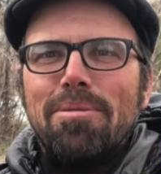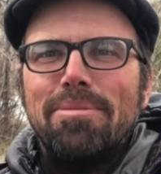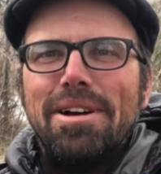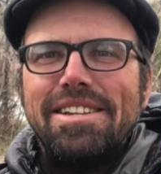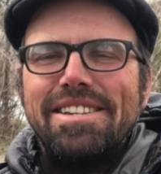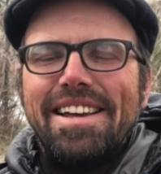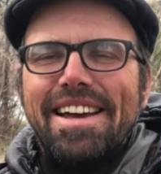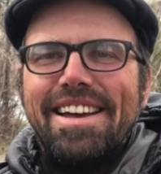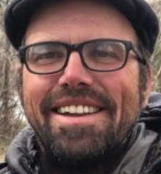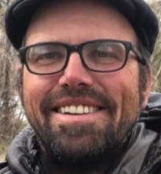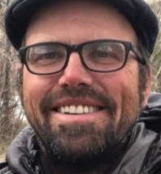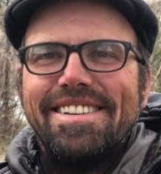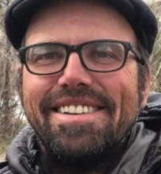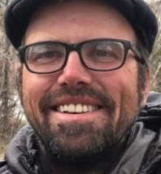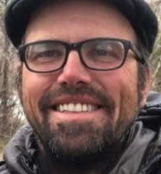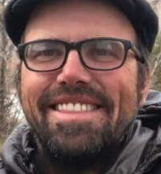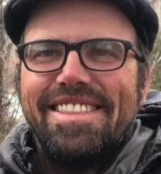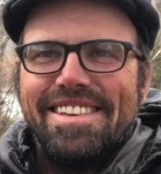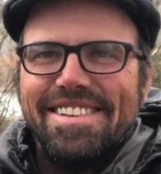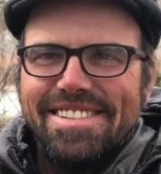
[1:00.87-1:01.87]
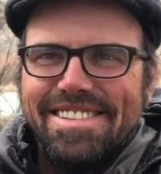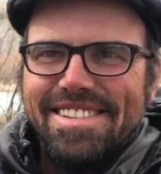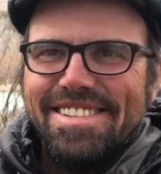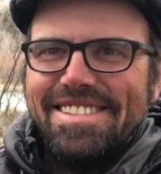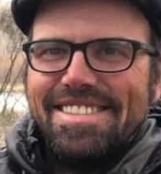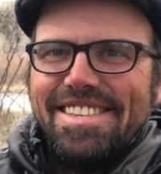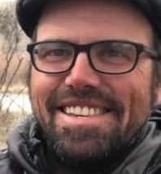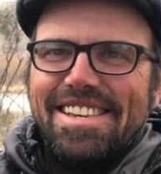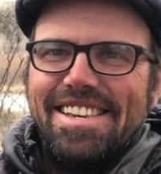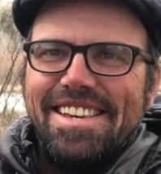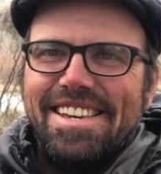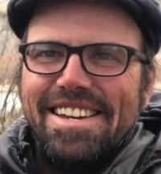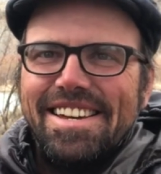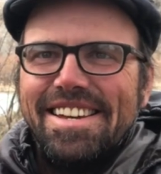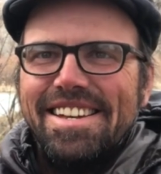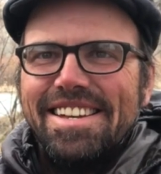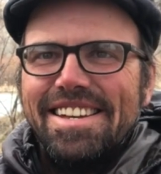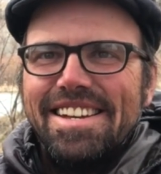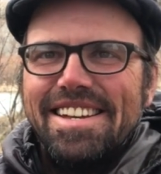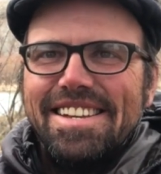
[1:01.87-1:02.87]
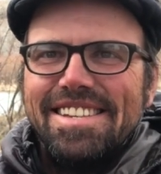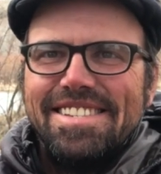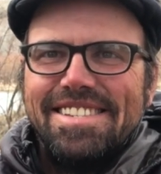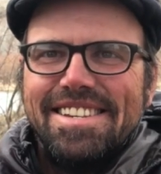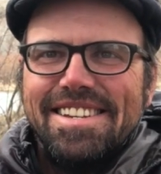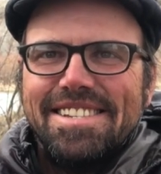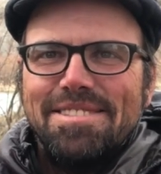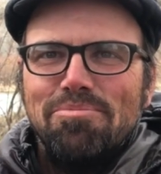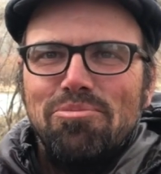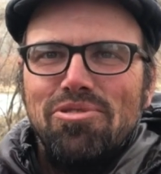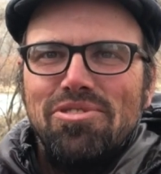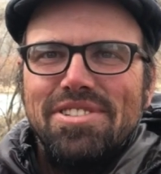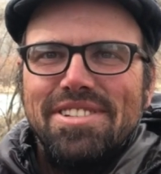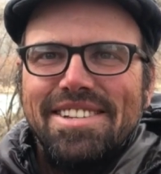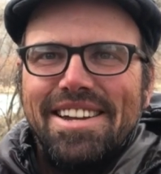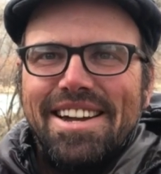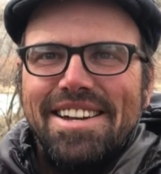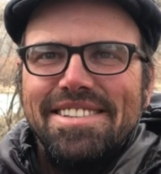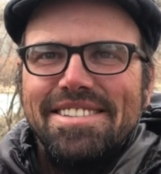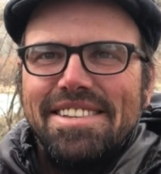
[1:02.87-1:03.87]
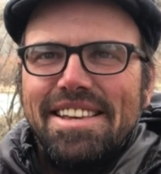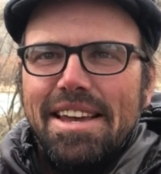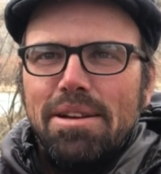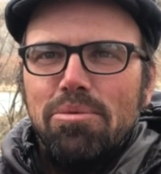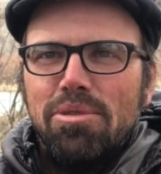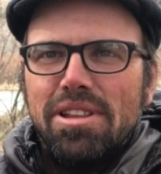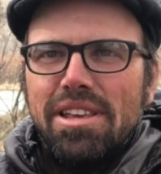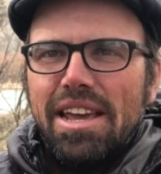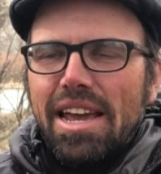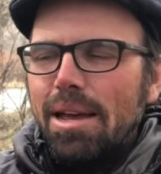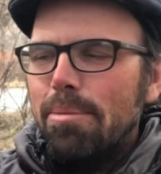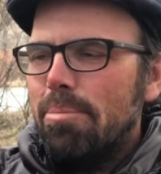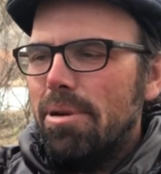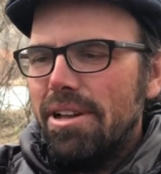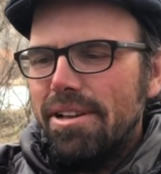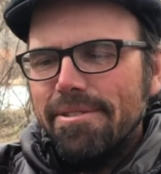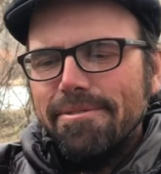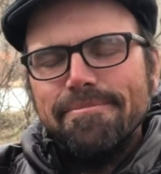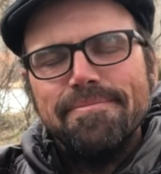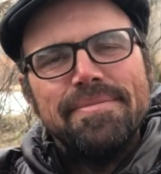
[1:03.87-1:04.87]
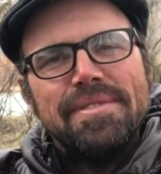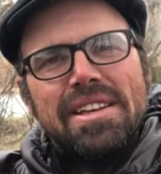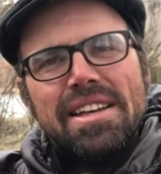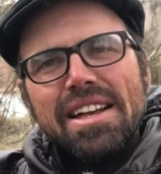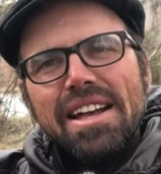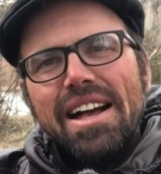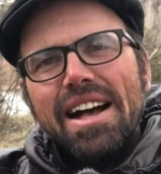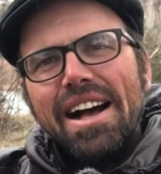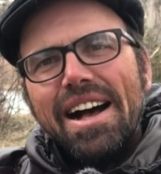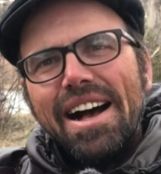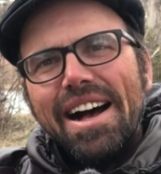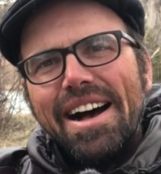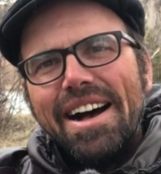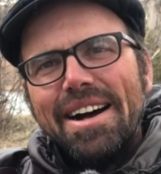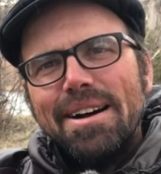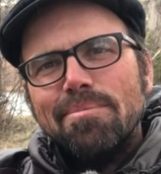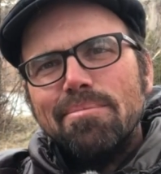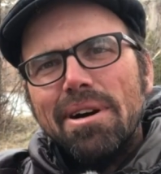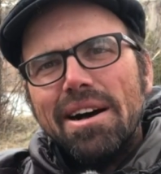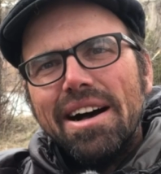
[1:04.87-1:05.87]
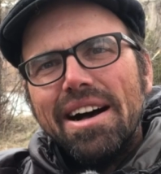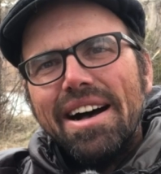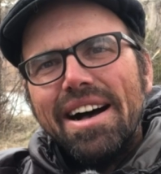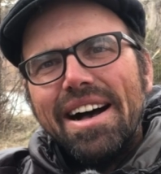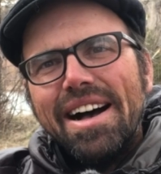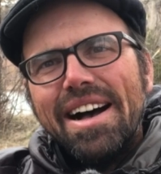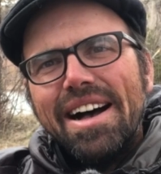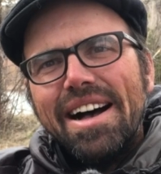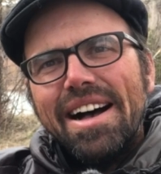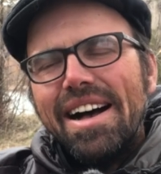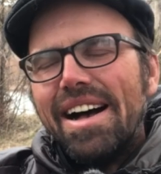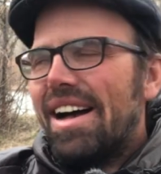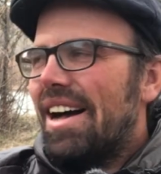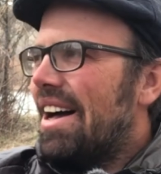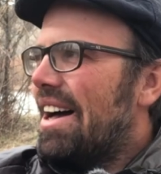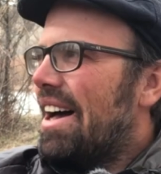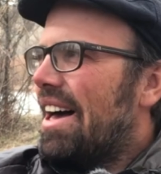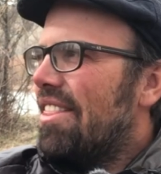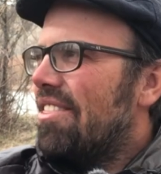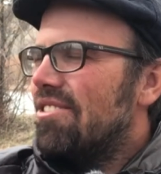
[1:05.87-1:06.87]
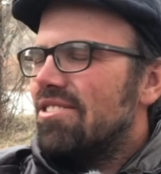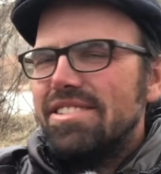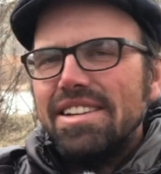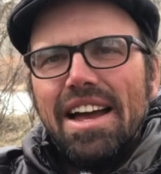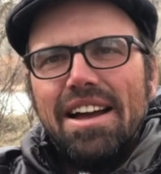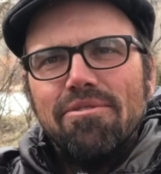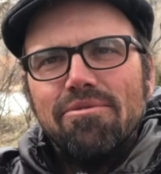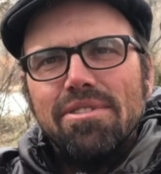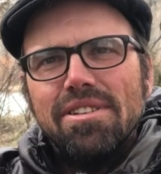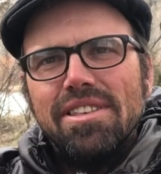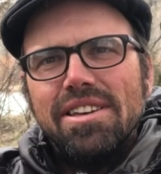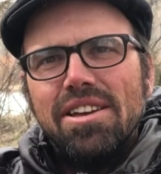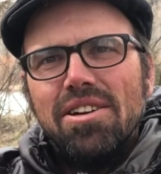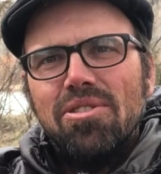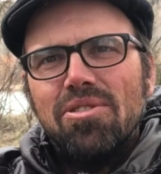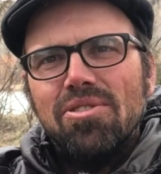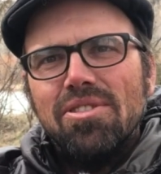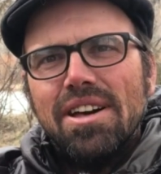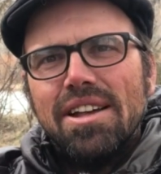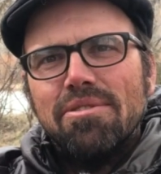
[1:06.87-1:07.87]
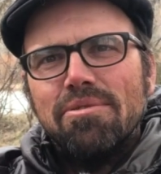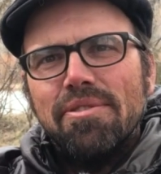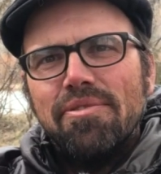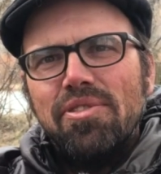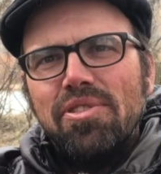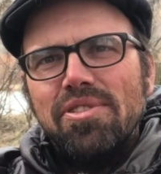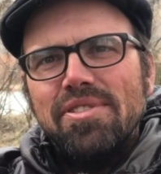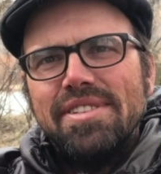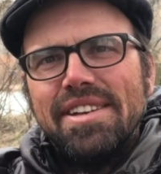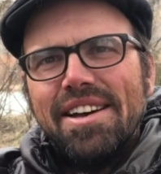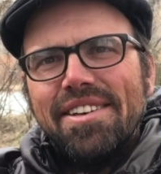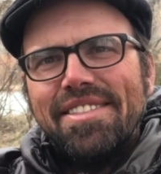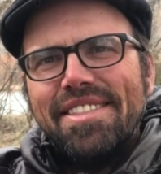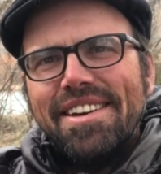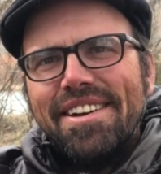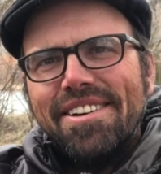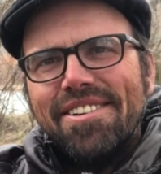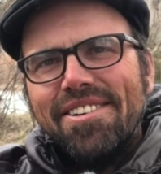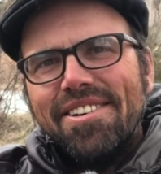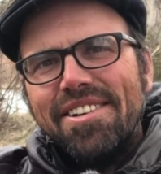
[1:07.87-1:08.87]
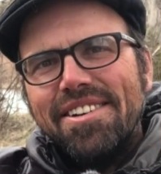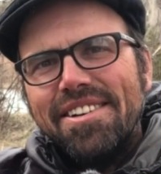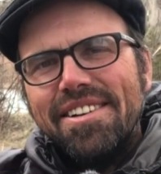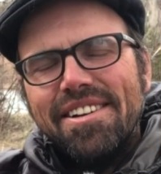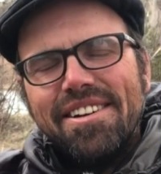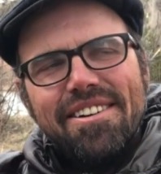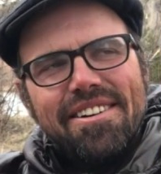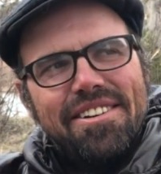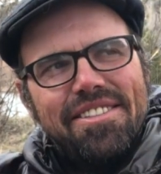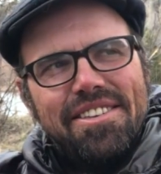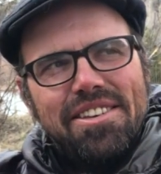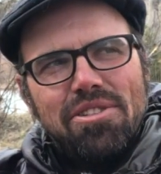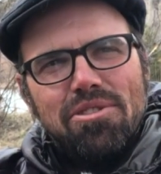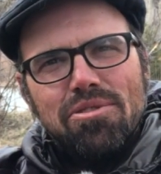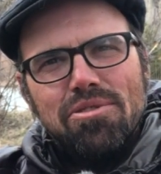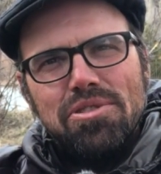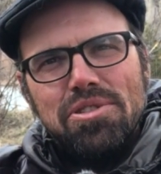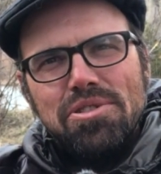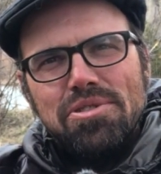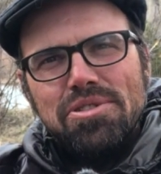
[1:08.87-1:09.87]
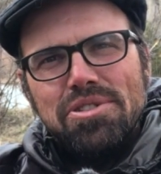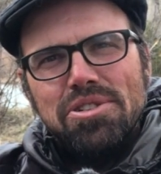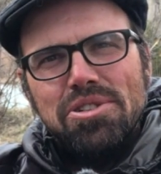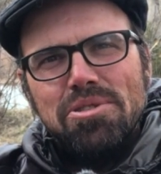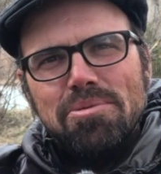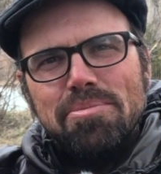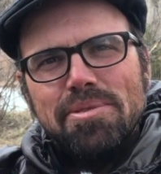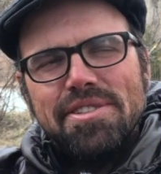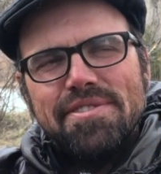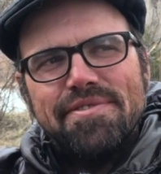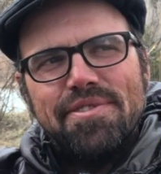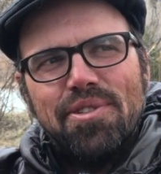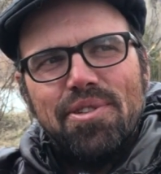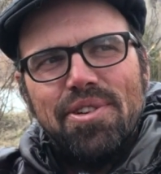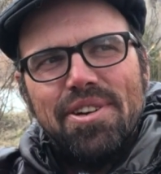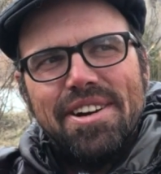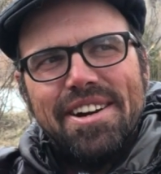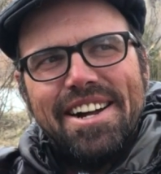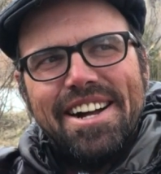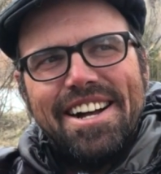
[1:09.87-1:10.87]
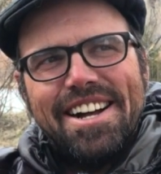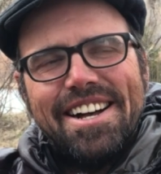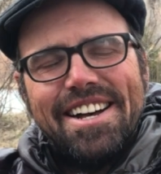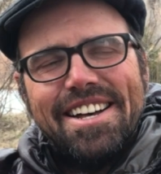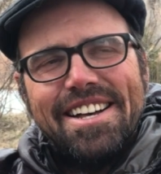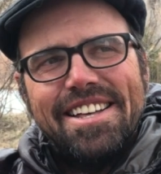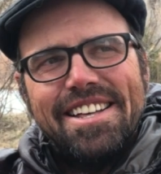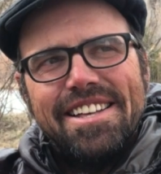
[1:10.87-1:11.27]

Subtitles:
my tent. This is the Six Moon Designs Gatewood Cape. There's not really a whole lot of reviews out there on the old YouTubes for